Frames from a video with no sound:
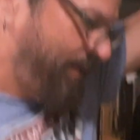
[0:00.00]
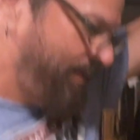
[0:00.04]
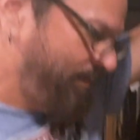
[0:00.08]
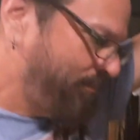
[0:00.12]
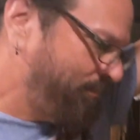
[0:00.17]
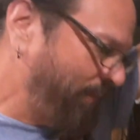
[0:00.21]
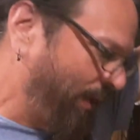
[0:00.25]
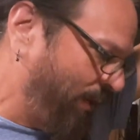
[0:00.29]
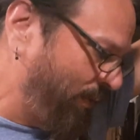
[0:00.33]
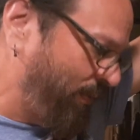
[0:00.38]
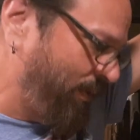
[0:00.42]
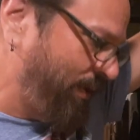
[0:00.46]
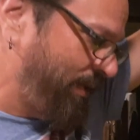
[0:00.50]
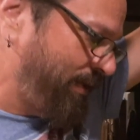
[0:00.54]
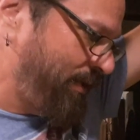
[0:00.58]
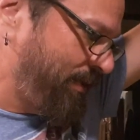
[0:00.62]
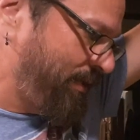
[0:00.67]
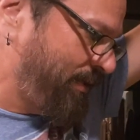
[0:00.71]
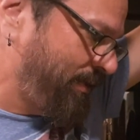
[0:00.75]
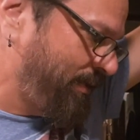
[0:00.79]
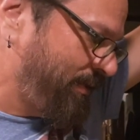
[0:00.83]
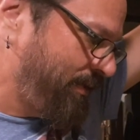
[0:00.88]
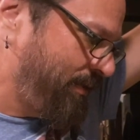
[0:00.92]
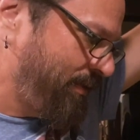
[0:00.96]
mowing,
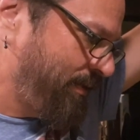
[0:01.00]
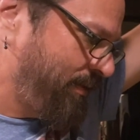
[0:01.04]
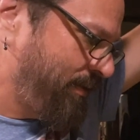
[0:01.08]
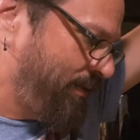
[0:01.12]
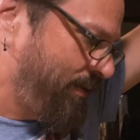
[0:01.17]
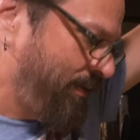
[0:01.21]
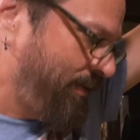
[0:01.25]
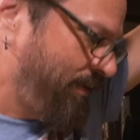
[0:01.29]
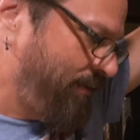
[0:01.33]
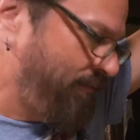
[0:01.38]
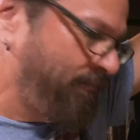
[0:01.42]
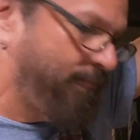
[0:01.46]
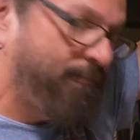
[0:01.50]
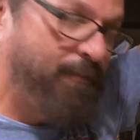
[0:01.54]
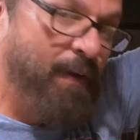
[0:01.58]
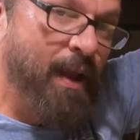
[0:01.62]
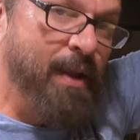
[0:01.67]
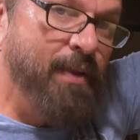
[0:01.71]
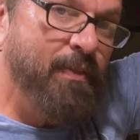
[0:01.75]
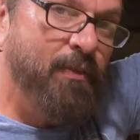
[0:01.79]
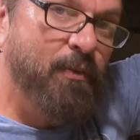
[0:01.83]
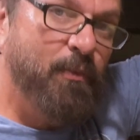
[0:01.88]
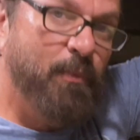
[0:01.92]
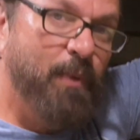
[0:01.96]

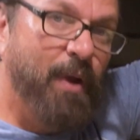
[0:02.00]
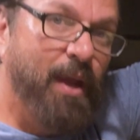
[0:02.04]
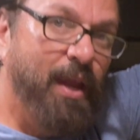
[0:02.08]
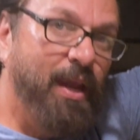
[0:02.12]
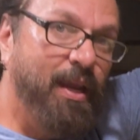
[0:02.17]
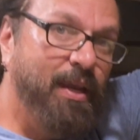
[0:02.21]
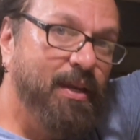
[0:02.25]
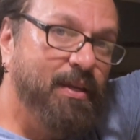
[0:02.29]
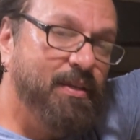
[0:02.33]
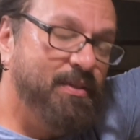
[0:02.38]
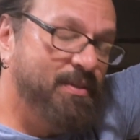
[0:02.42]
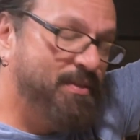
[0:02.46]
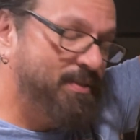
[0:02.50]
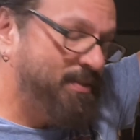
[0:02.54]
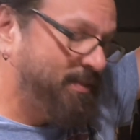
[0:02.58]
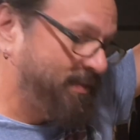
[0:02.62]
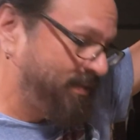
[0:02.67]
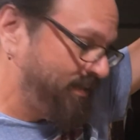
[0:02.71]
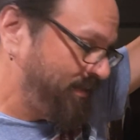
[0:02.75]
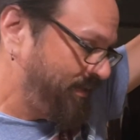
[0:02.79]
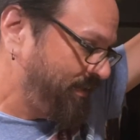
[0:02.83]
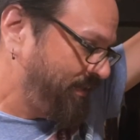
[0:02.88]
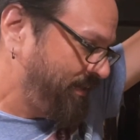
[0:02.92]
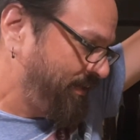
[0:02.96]
fighting the rains,
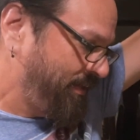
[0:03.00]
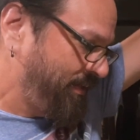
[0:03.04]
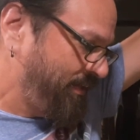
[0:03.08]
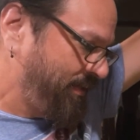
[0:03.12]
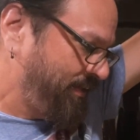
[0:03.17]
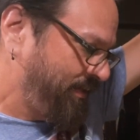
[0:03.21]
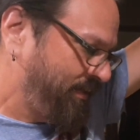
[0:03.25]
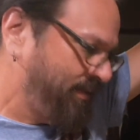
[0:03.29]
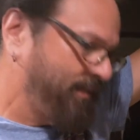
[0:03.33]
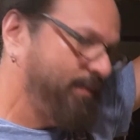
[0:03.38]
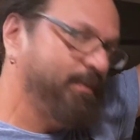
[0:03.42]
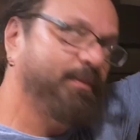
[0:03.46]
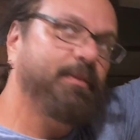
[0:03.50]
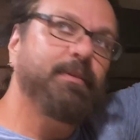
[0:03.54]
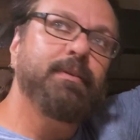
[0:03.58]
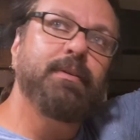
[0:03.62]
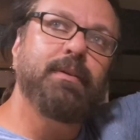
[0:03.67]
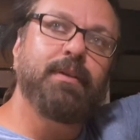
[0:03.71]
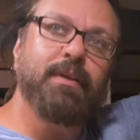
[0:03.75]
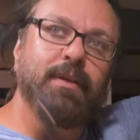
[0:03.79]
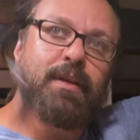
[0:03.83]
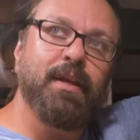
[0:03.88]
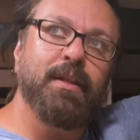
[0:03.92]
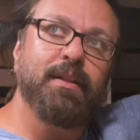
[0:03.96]

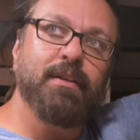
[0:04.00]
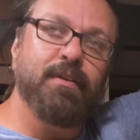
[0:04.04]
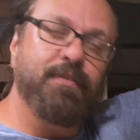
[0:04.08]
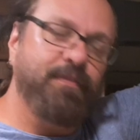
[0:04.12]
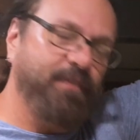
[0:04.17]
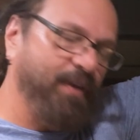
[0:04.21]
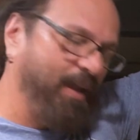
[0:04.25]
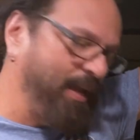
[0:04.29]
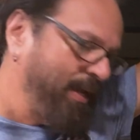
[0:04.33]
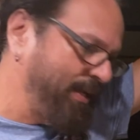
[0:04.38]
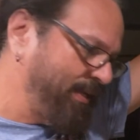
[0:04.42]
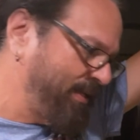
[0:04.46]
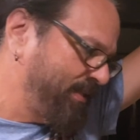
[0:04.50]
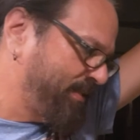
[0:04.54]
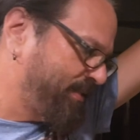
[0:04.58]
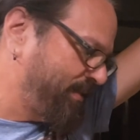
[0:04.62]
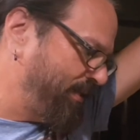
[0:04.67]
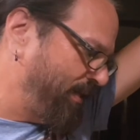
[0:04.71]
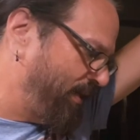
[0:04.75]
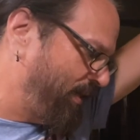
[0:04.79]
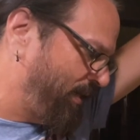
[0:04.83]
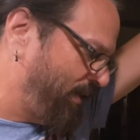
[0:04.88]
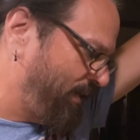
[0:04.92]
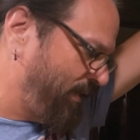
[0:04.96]
getting the fan
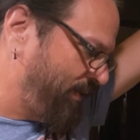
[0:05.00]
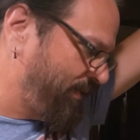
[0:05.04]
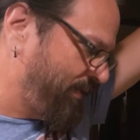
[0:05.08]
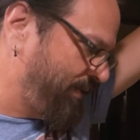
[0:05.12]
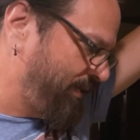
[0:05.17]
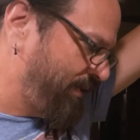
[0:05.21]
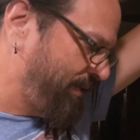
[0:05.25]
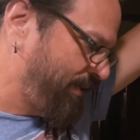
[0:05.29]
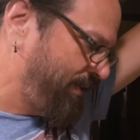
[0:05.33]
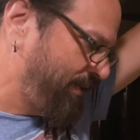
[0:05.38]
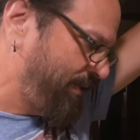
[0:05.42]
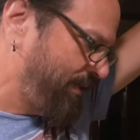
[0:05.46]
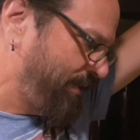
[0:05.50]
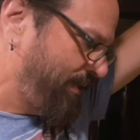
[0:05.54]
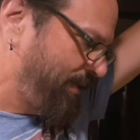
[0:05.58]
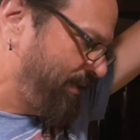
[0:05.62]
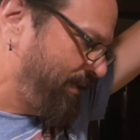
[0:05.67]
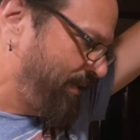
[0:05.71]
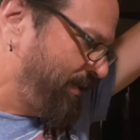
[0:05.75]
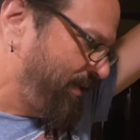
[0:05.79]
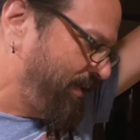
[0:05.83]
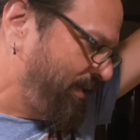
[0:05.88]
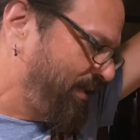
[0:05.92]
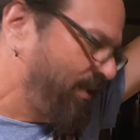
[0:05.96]
installed,
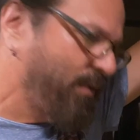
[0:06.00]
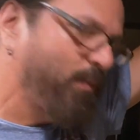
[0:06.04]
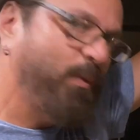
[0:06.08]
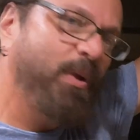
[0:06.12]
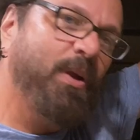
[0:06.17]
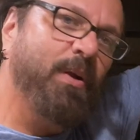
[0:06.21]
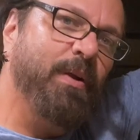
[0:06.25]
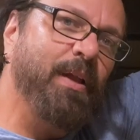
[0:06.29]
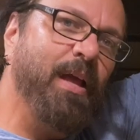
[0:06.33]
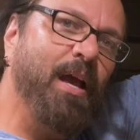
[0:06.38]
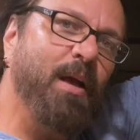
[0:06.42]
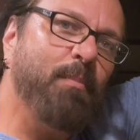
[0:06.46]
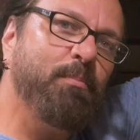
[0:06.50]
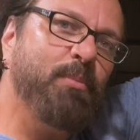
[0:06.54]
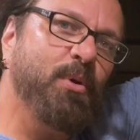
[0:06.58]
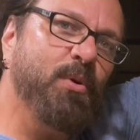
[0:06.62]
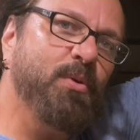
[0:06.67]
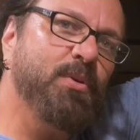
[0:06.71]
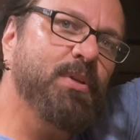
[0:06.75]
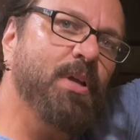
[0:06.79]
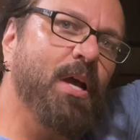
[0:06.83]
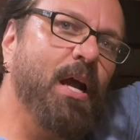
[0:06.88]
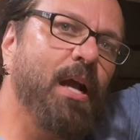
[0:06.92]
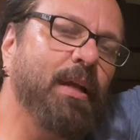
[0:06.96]
we are now
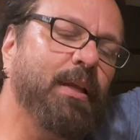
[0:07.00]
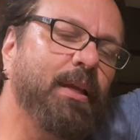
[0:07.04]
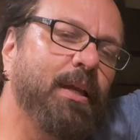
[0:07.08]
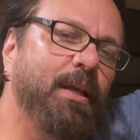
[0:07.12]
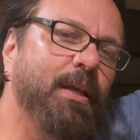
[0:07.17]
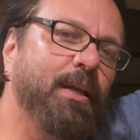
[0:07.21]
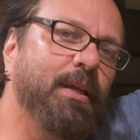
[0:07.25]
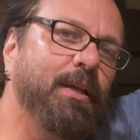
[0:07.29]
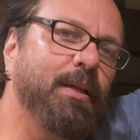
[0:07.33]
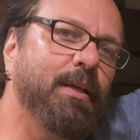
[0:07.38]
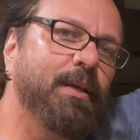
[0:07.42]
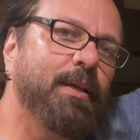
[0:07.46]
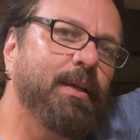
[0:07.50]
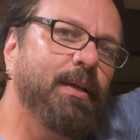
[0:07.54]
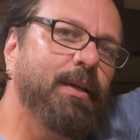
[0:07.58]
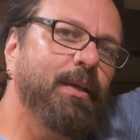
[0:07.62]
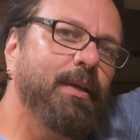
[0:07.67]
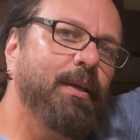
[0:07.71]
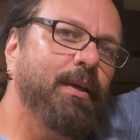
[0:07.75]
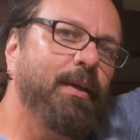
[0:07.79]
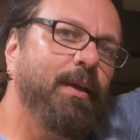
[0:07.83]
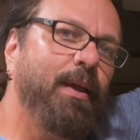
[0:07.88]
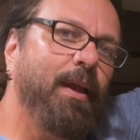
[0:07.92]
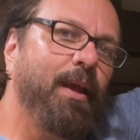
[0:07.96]
boondocking,
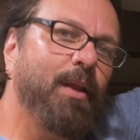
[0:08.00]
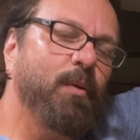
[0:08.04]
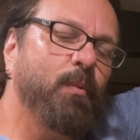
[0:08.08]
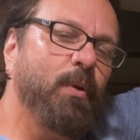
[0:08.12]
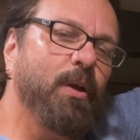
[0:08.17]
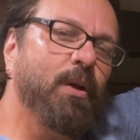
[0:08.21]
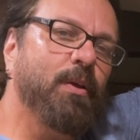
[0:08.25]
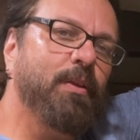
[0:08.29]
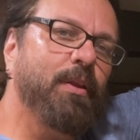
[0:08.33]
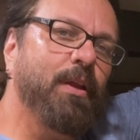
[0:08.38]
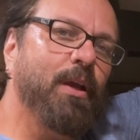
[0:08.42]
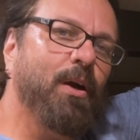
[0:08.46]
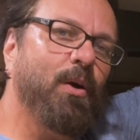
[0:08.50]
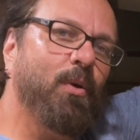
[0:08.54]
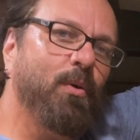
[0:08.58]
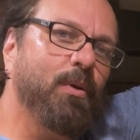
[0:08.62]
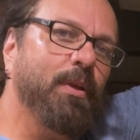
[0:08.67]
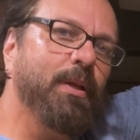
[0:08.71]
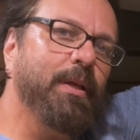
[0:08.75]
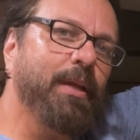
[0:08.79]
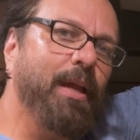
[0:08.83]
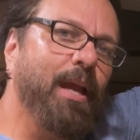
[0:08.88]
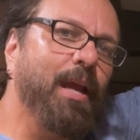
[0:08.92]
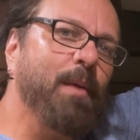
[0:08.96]
and we are the
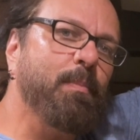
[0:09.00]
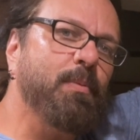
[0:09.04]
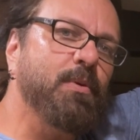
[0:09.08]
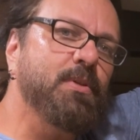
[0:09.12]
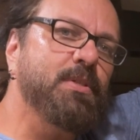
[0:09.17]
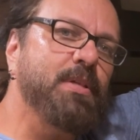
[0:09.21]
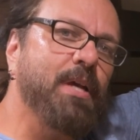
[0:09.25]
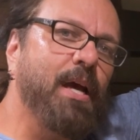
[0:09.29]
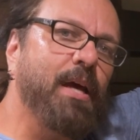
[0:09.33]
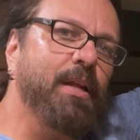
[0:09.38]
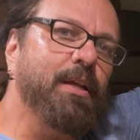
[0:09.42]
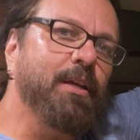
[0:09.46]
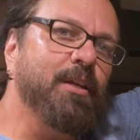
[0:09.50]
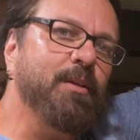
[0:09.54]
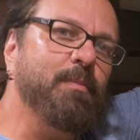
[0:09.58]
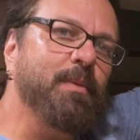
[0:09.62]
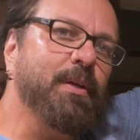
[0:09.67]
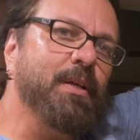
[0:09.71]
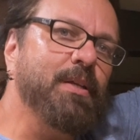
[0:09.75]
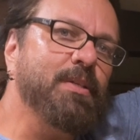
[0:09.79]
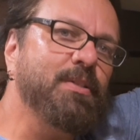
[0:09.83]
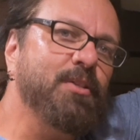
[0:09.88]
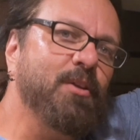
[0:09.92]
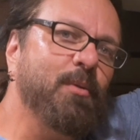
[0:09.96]
only campers out here
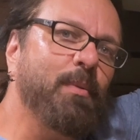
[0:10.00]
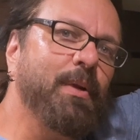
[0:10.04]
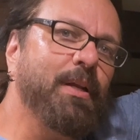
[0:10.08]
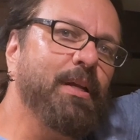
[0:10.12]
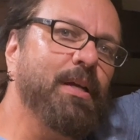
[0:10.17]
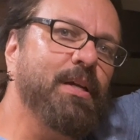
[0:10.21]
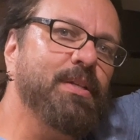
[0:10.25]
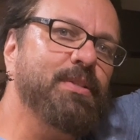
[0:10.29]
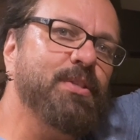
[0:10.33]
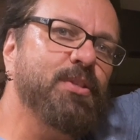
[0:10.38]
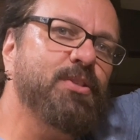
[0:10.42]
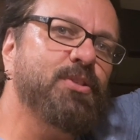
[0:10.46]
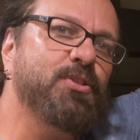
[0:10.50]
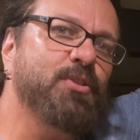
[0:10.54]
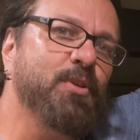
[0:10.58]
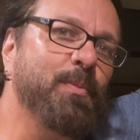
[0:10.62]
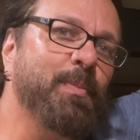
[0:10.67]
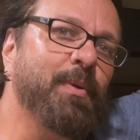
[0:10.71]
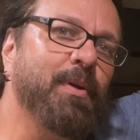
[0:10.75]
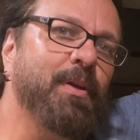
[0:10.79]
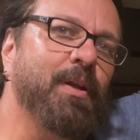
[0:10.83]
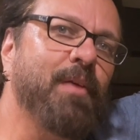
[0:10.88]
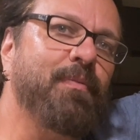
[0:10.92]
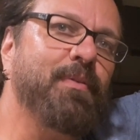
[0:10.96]
because nobody else is
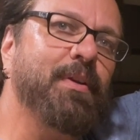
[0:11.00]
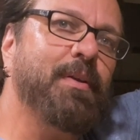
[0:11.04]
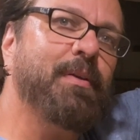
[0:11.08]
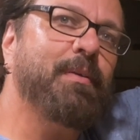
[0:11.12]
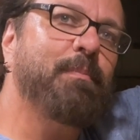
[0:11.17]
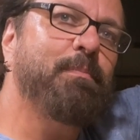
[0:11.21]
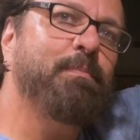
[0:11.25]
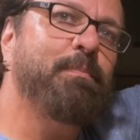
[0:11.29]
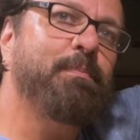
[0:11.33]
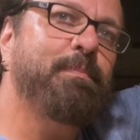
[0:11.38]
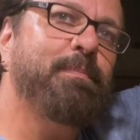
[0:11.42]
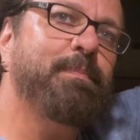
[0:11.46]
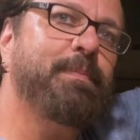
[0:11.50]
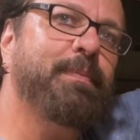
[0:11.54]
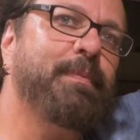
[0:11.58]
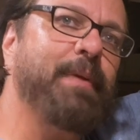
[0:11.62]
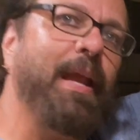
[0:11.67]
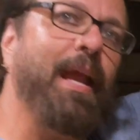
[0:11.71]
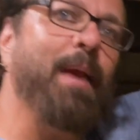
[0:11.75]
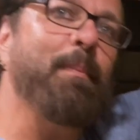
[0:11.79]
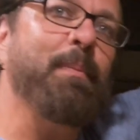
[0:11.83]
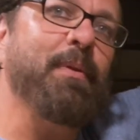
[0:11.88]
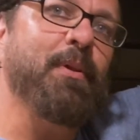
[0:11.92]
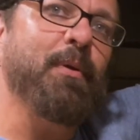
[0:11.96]
stupid enough to
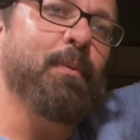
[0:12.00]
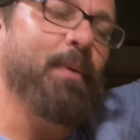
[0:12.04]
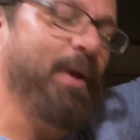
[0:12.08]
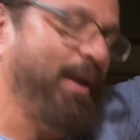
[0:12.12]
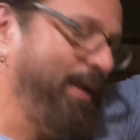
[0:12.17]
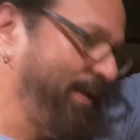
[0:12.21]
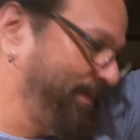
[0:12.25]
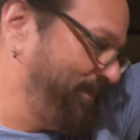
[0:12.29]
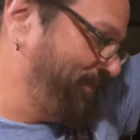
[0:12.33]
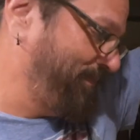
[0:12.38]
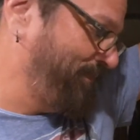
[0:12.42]
camp in the rain.